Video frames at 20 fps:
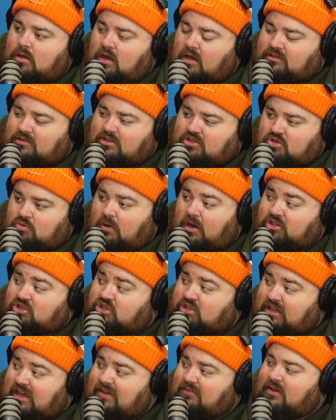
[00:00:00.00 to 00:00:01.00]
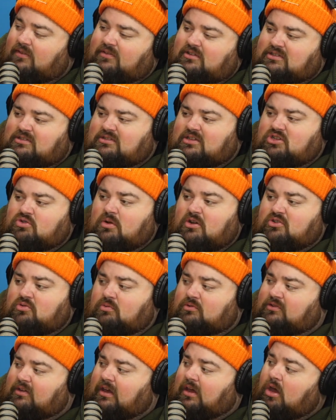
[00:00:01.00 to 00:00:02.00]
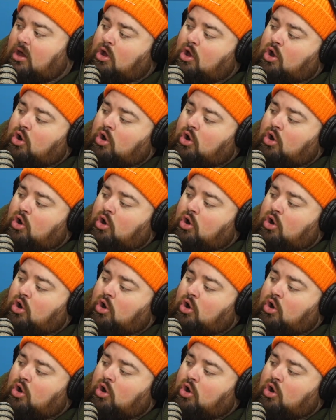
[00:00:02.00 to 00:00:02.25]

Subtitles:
a situation, even if it's a situation where it's like,